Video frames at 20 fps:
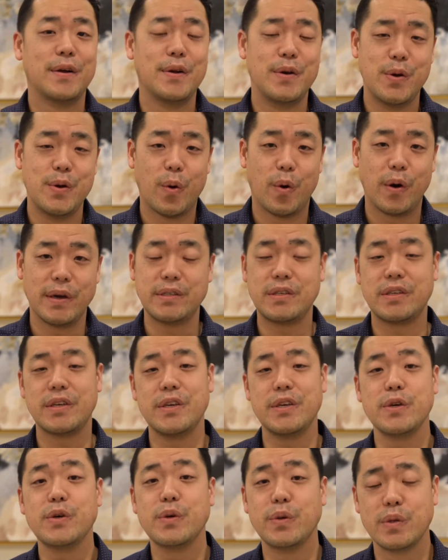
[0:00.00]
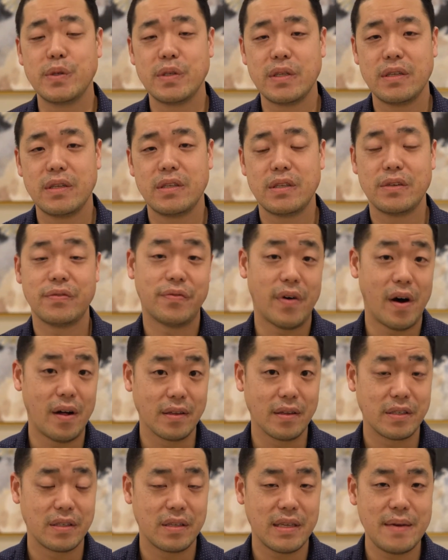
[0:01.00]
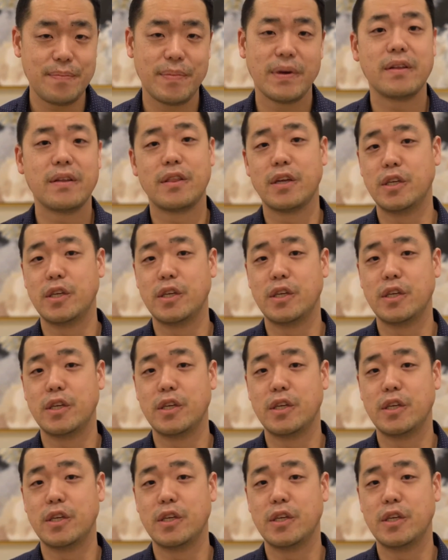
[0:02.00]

noise to use to fall asleep.